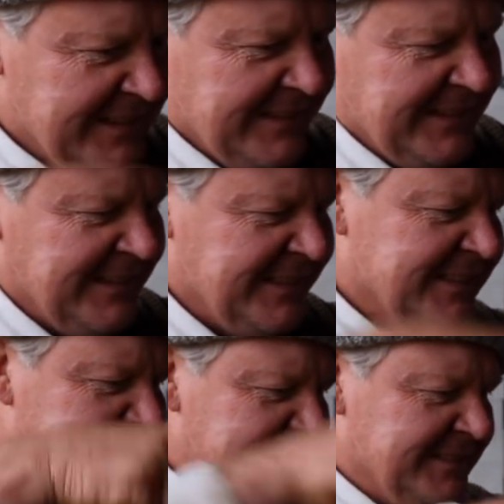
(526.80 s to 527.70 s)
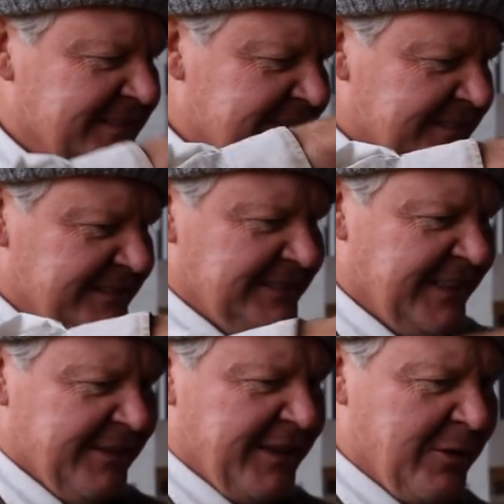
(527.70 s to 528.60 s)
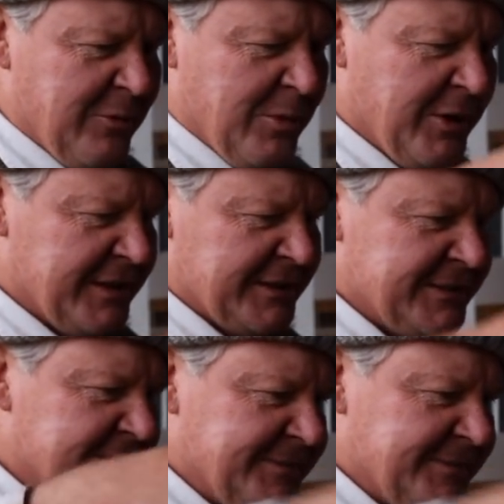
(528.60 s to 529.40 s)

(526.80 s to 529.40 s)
Oh, how that all works.